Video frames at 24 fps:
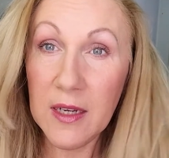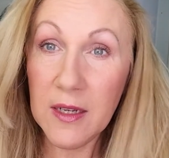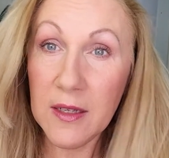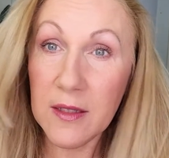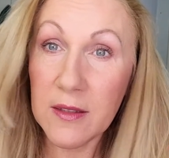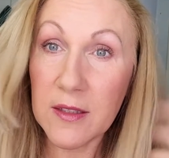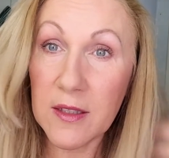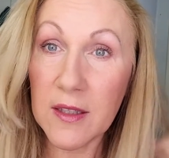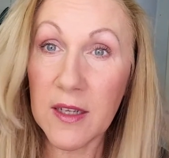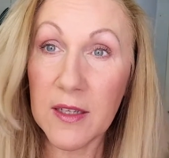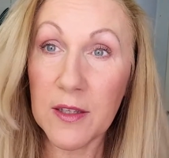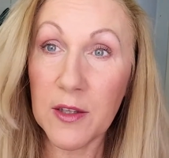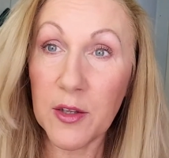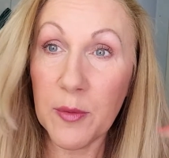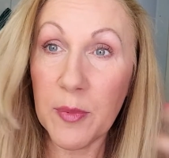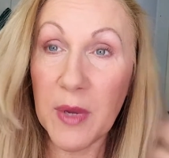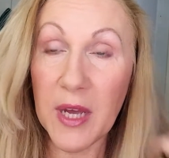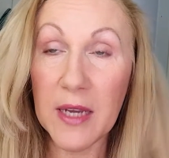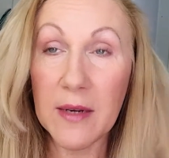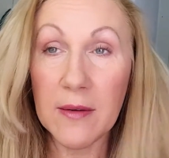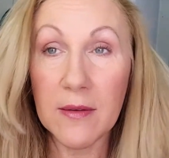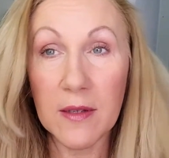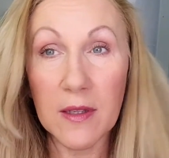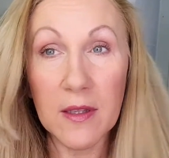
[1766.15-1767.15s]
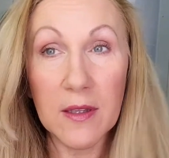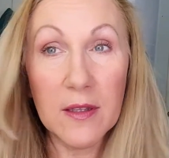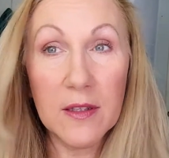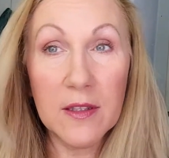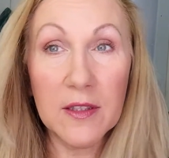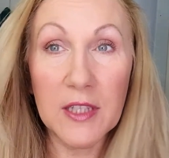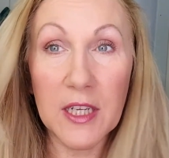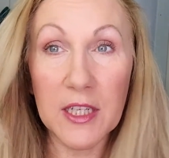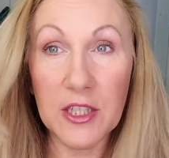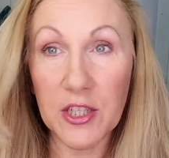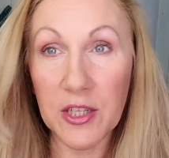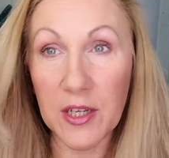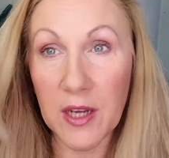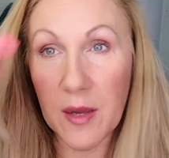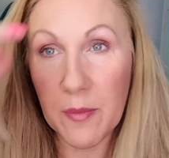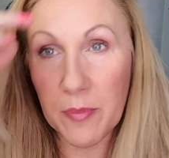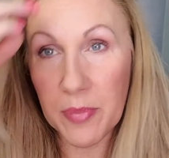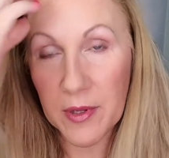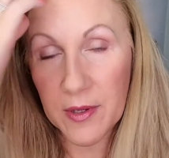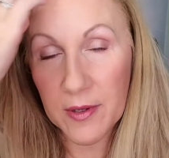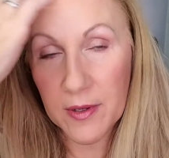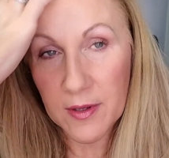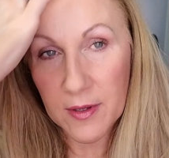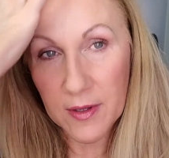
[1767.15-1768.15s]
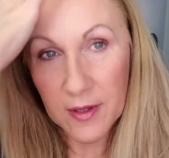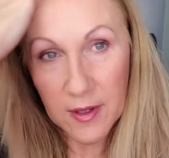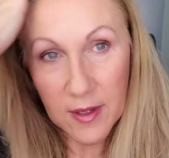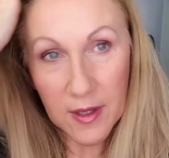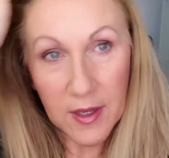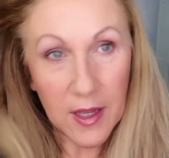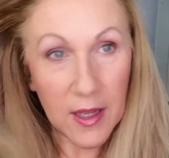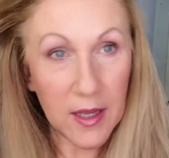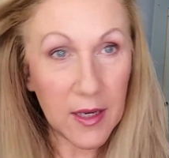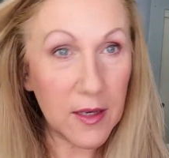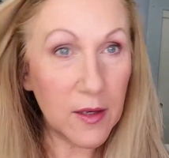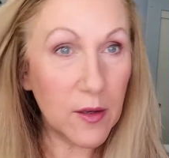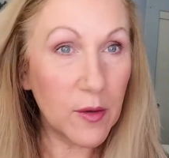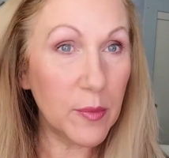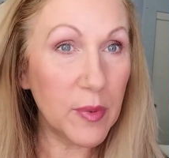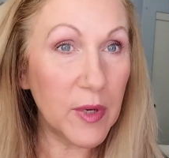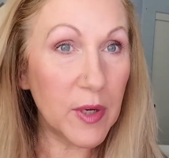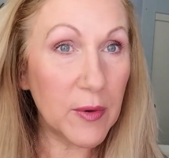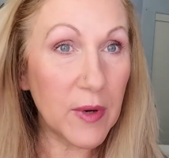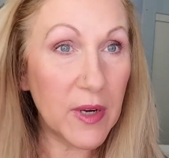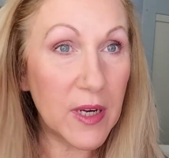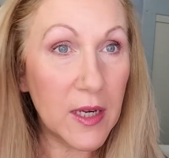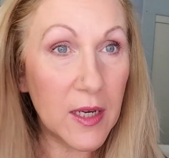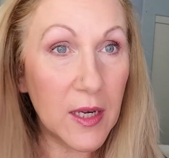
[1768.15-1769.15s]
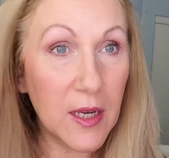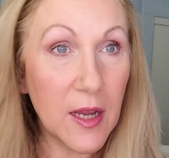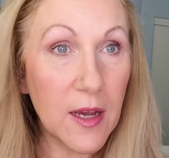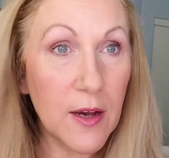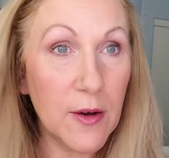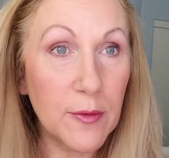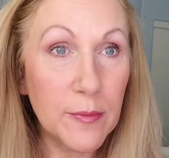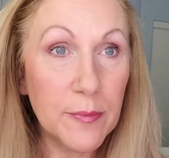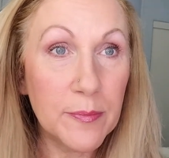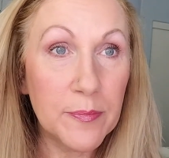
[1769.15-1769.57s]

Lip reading: It's not too bad. A little touching up and it'll be ready to go.